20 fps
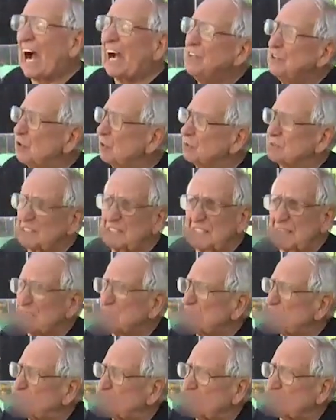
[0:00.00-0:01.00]
I don't
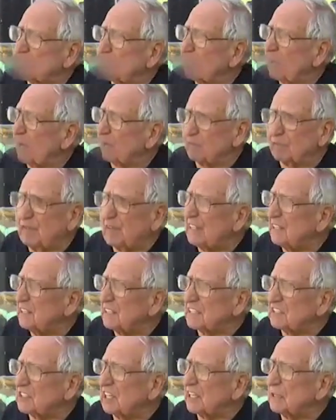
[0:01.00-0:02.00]
give a about
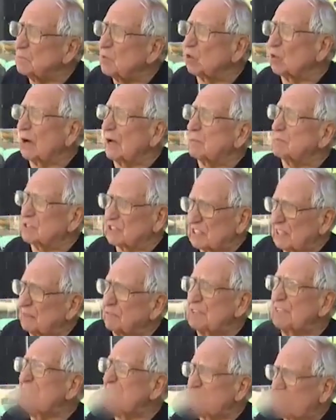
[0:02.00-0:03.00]
feelings anymore. I'm
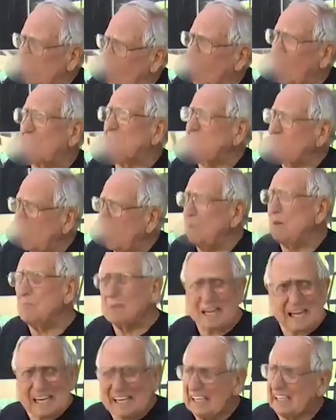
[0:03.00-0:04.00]
70.
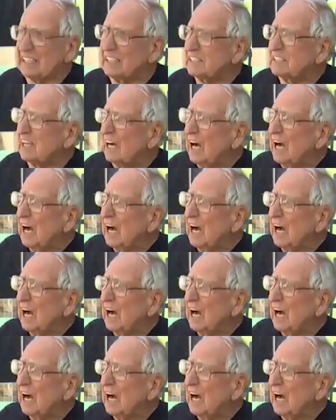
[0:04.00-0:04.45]
I'm 8.